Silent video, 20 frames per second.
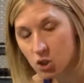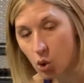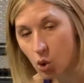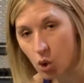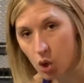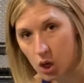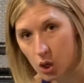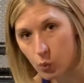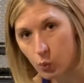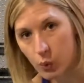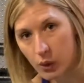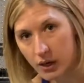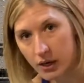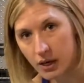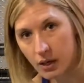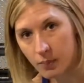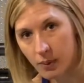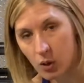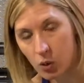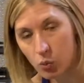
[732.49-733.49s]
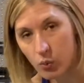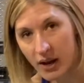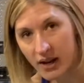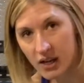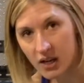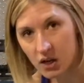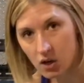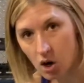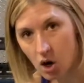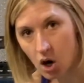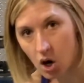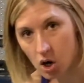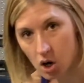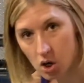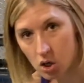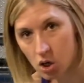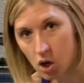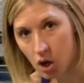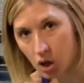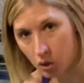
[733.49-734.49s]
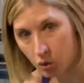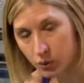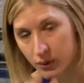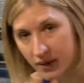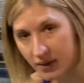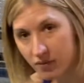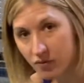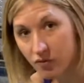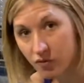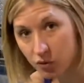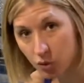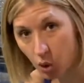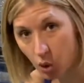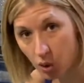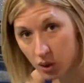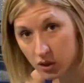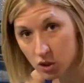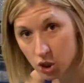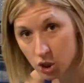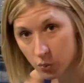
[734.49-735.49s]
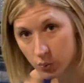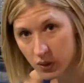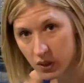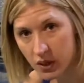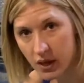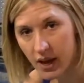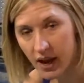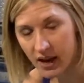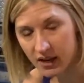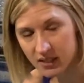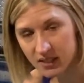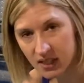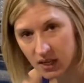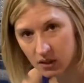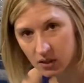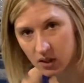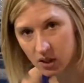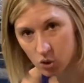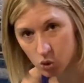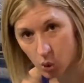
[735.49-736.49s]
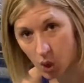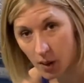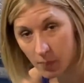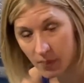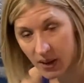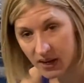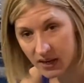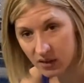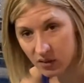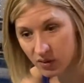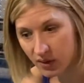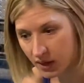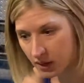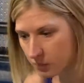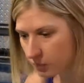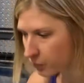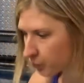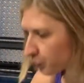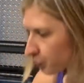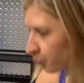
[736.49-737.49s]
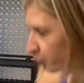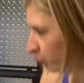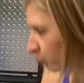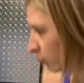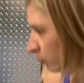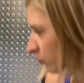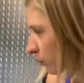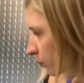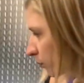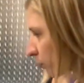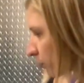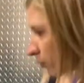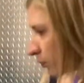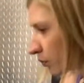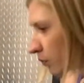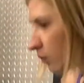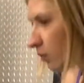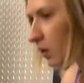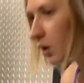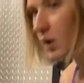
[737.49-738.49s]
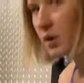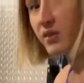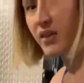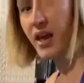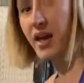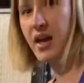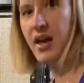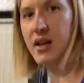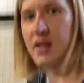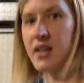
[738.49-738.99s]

or worrying about wrecking our concrete floor should we accidentally drop anything. Then